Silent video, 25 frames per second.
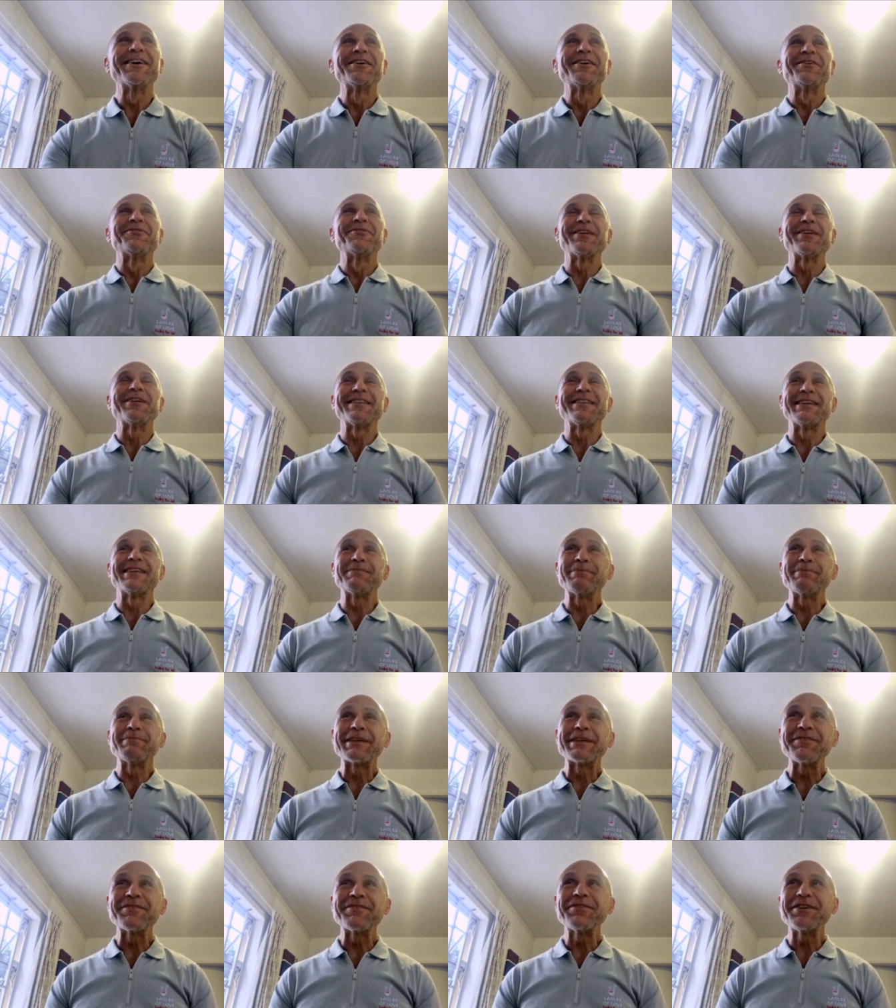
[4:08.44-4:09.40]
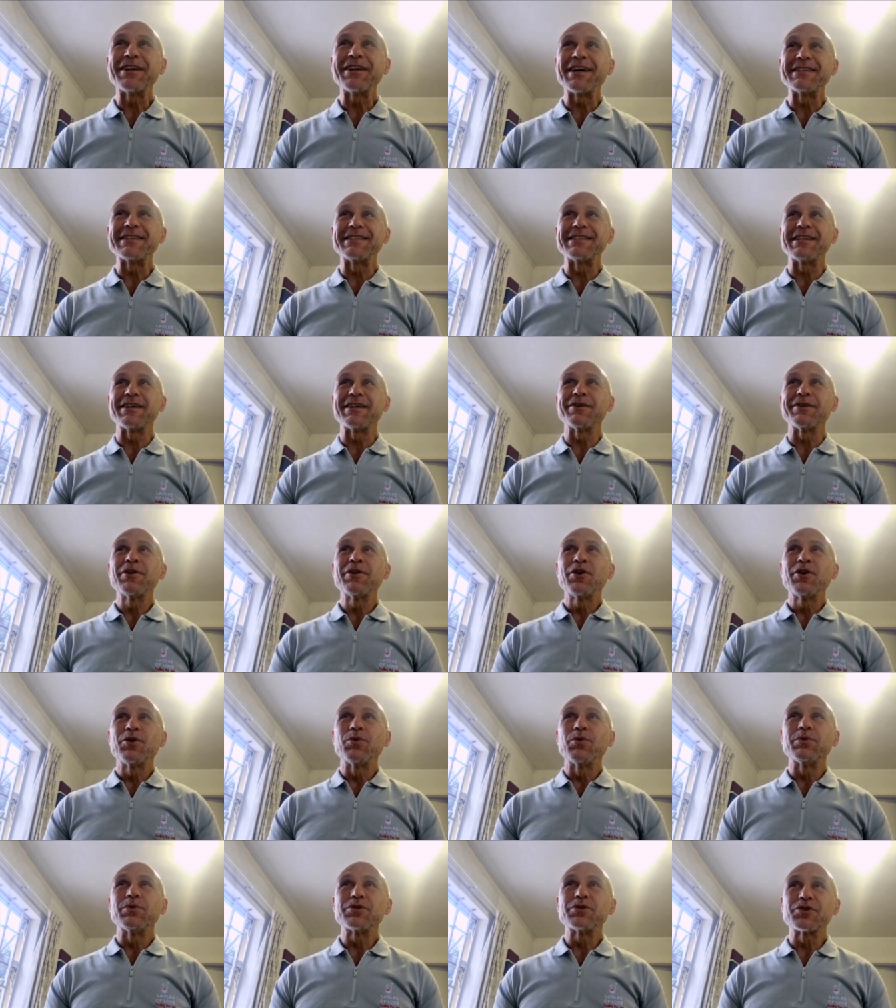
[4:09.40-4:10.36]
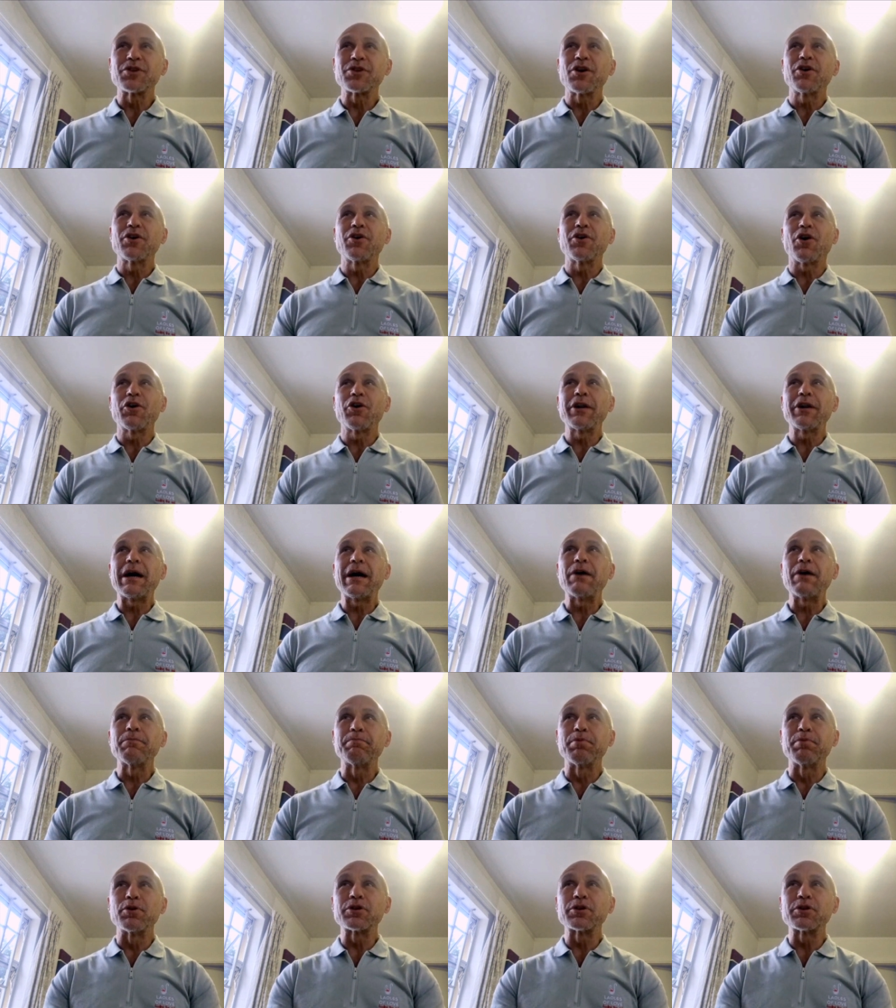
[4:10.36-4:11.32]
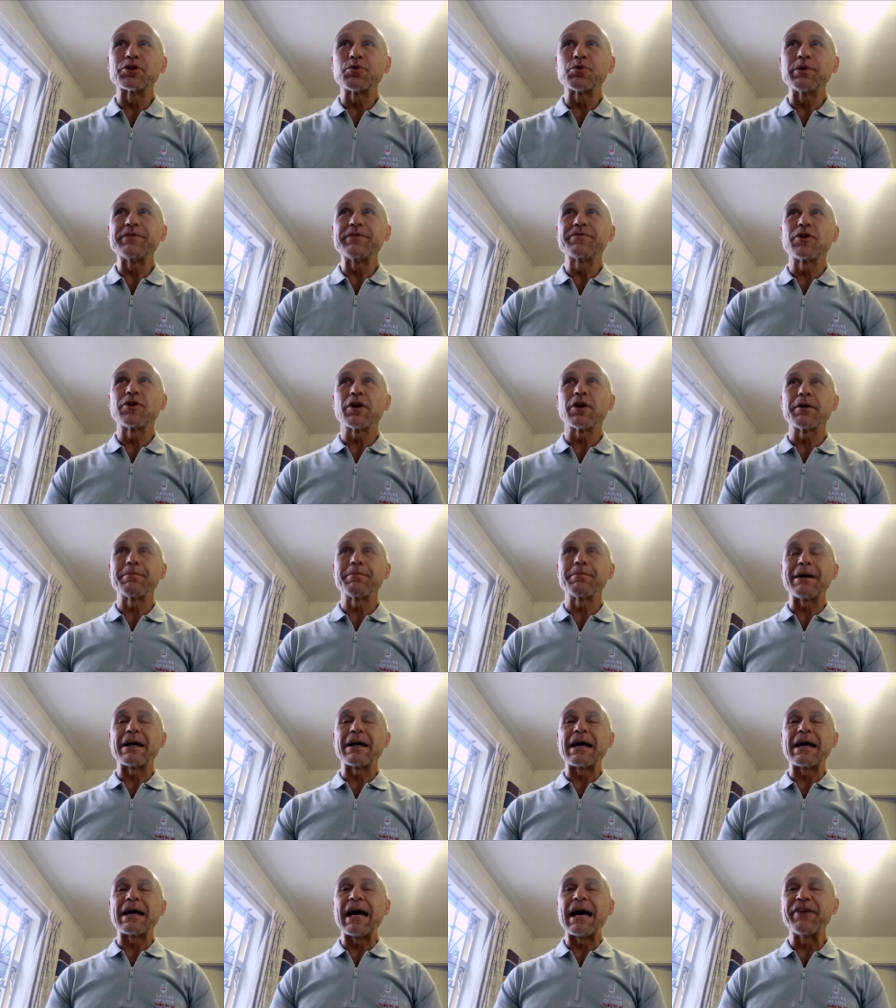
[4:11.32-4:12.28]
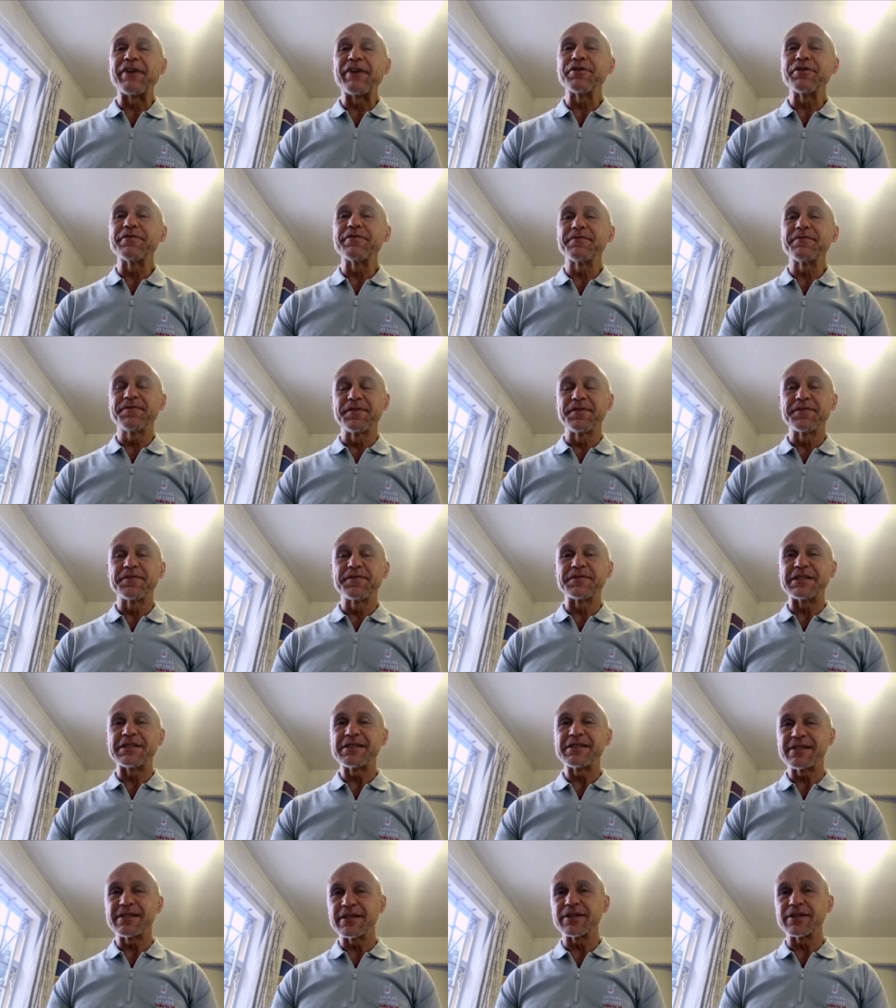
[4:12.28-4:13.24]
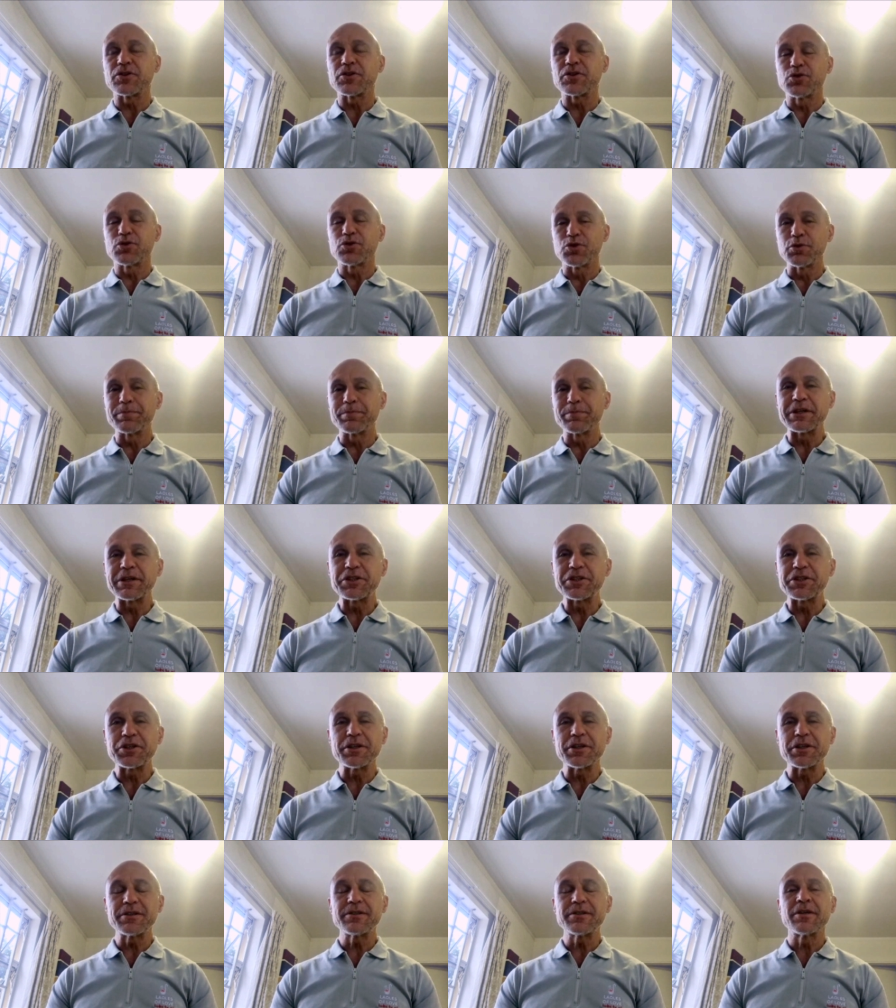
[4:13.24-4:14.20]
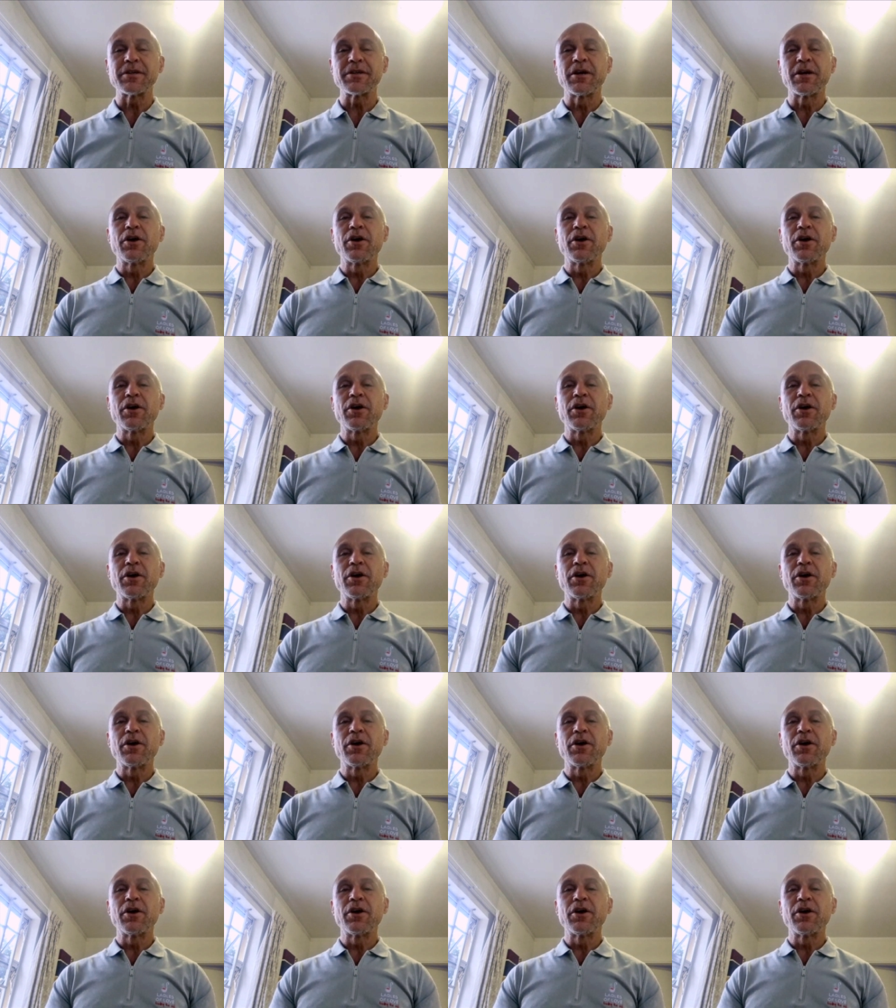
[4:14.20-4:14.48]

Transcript: Well, let me give you an idea. So, on our books, we've got about 156 soup kitchens.